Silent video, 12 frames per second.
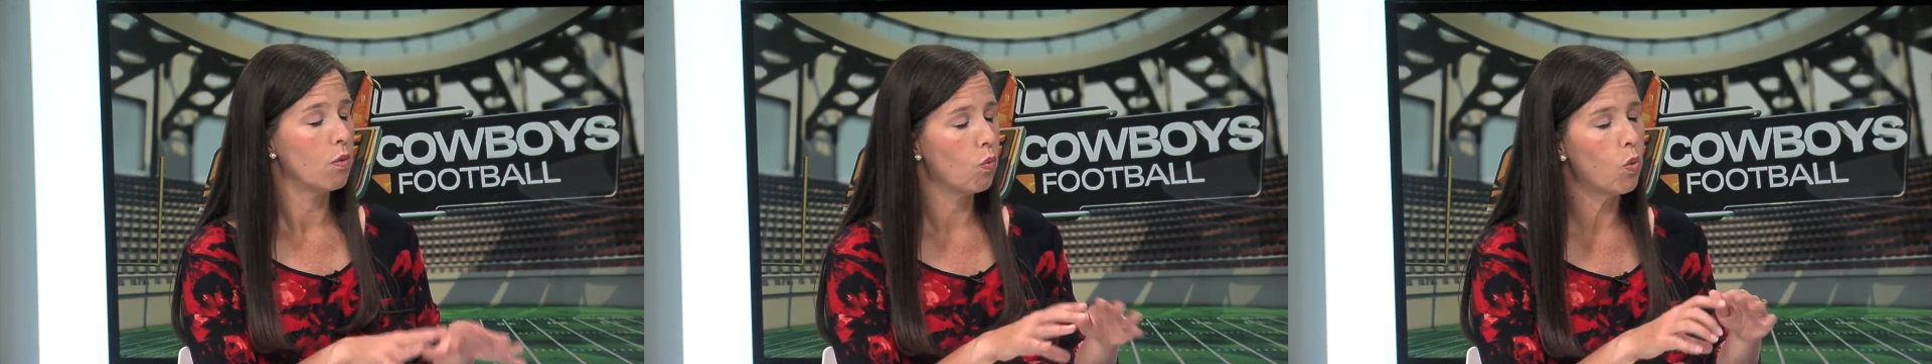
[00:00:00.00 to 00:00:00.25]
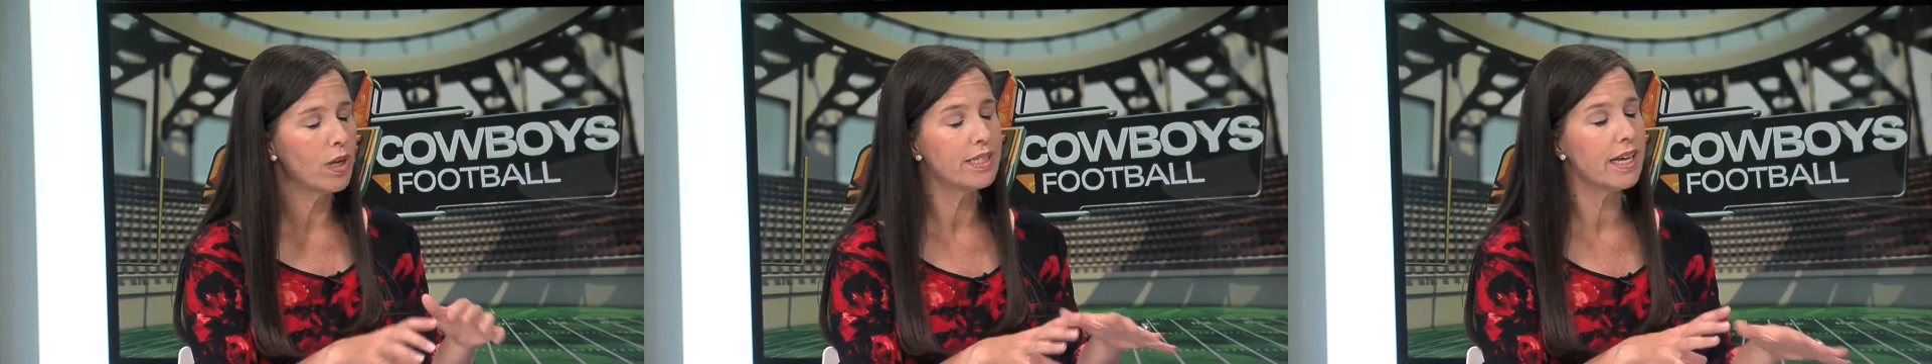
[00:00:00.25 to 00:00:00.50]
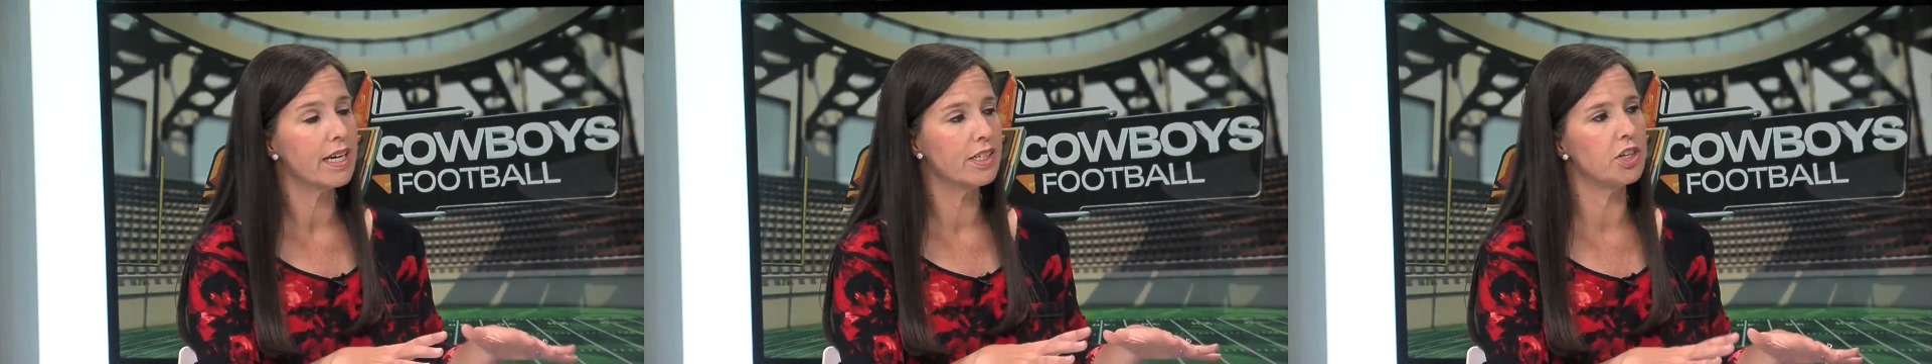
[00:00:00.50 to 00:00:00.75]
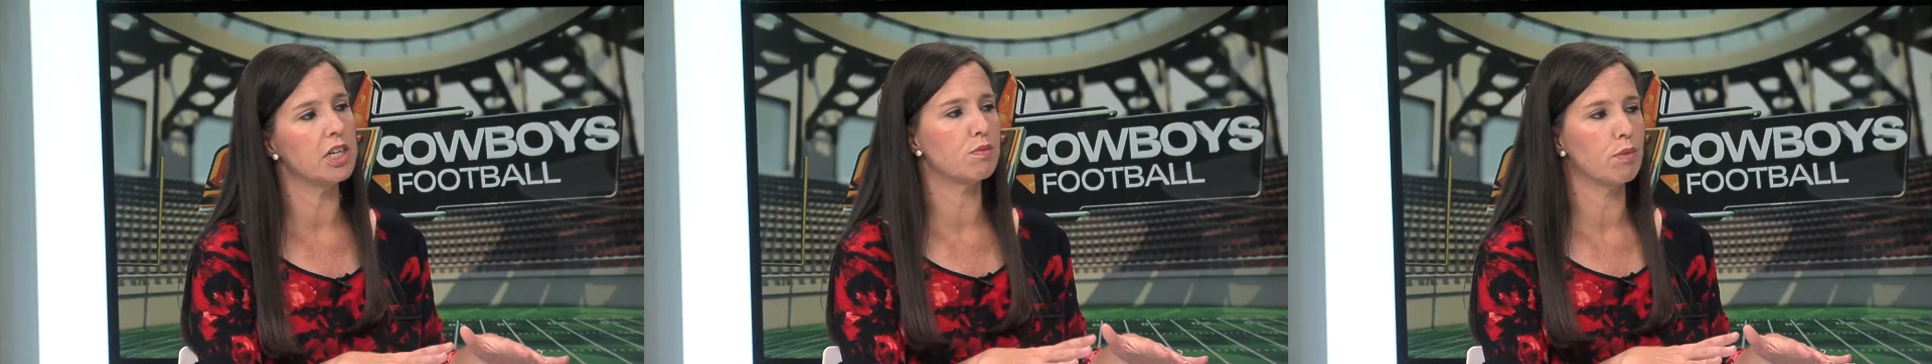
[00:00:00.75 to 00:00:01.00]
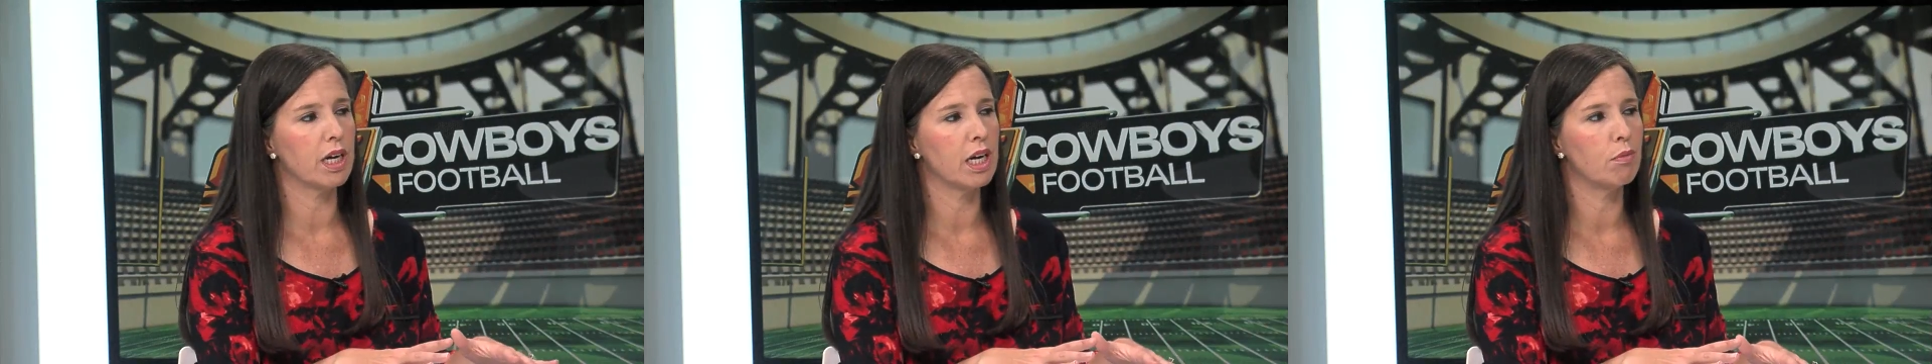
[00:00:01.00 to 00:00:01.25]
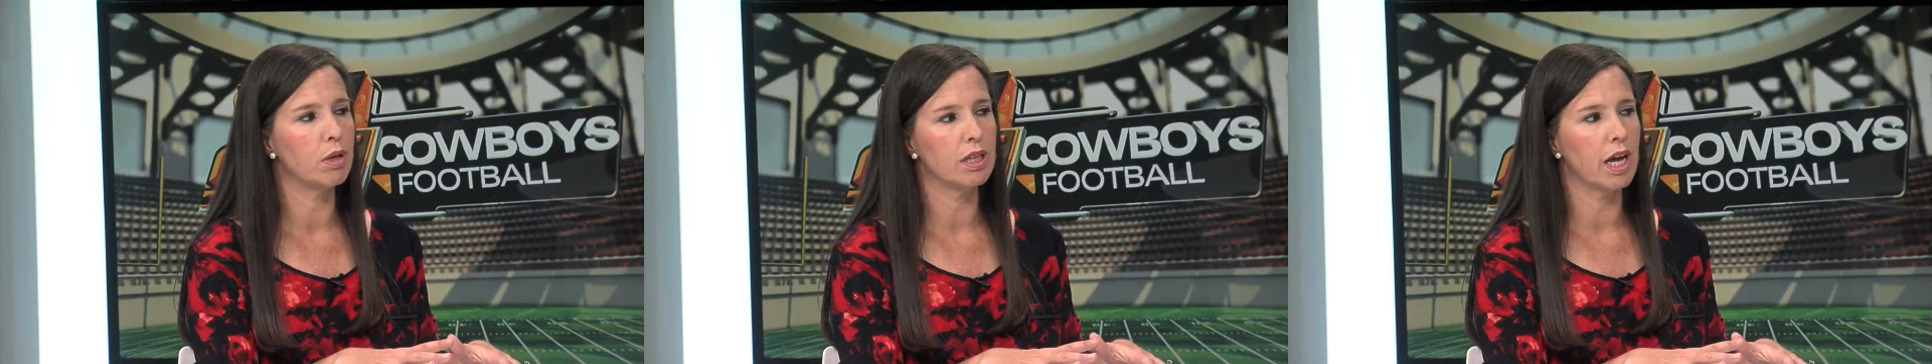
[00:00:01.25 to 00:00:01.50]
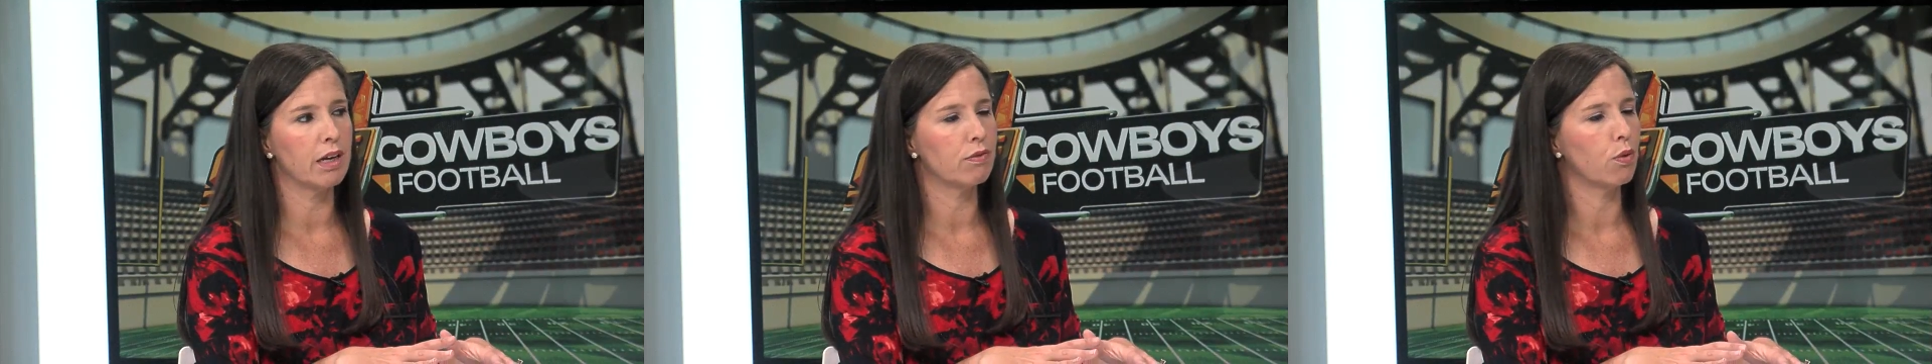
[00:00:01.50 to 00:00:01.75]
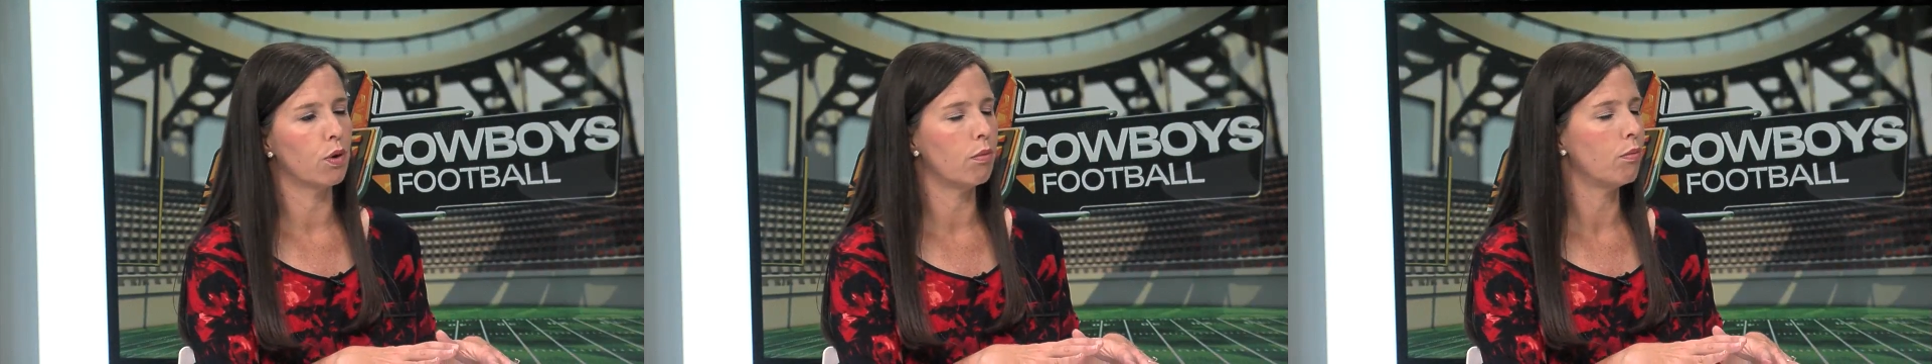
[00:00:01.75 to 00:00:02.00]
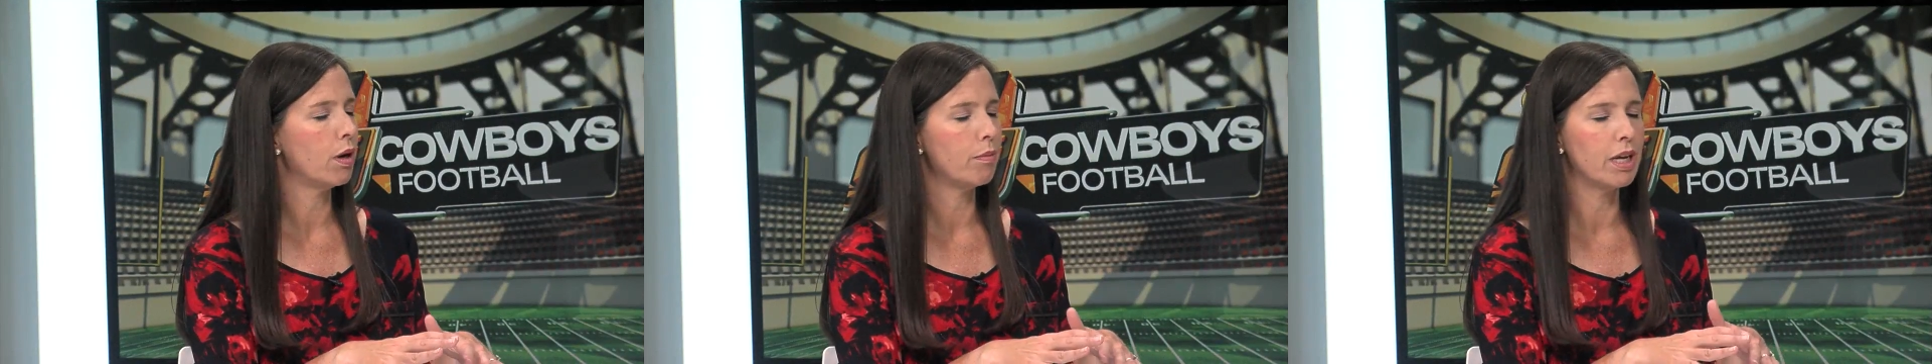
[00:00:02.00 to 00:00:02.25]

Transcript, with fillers: What's that adjustment going to be like for him? I